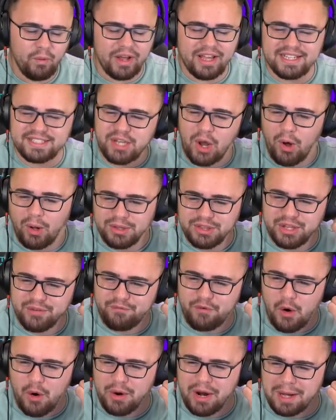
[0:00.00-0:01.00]
Wait, he's holding the
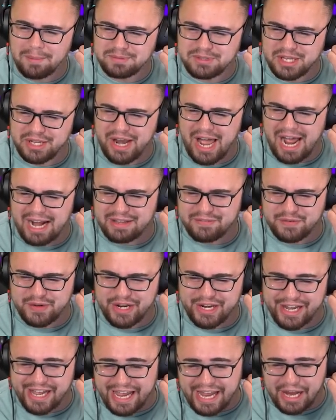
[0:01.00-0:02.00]
phone up to not
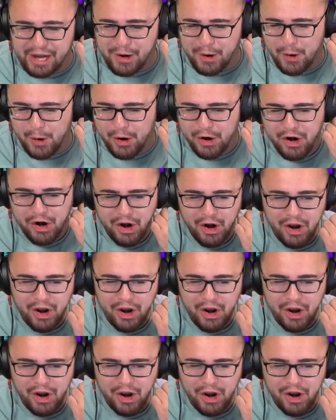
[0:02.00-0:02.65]
even an ear.